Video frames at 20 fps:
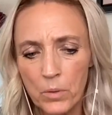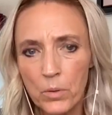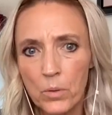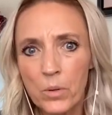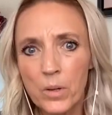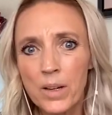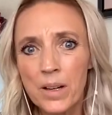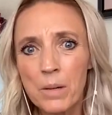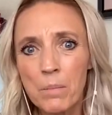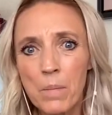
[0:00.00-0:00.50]
who
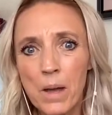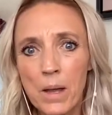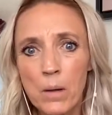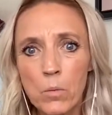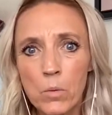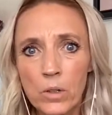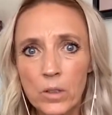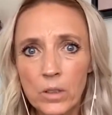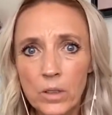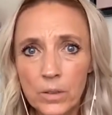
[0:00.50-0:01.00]
are in my
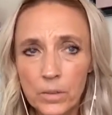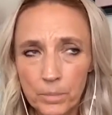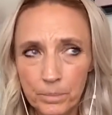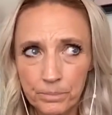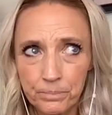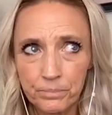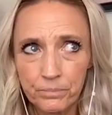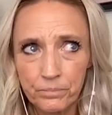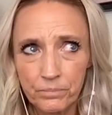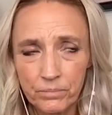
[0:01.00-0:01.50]
world,
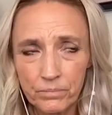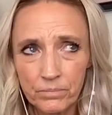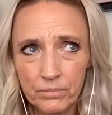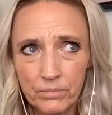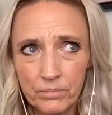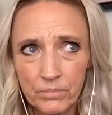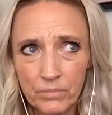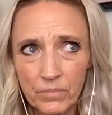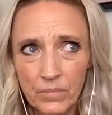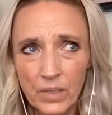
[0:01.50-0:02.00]

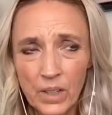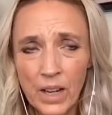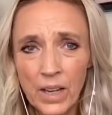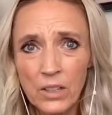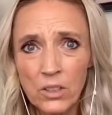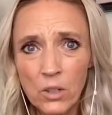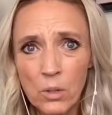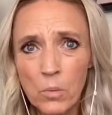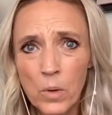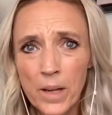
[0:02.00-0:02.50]
and
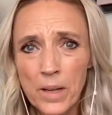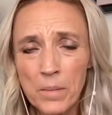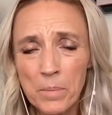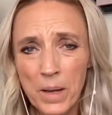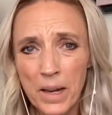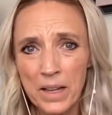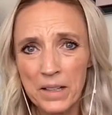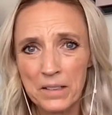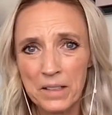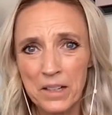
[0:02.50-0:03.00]
you'll want to
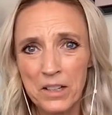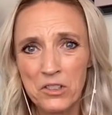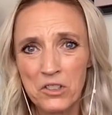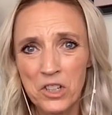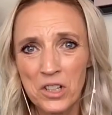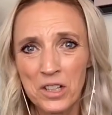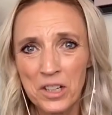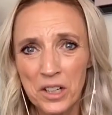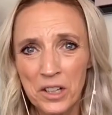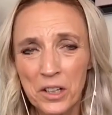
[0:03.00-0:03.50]
pay
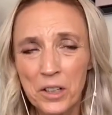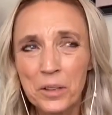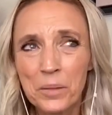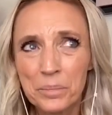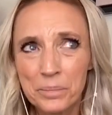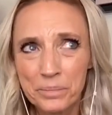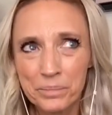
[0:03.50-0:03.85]
attention here,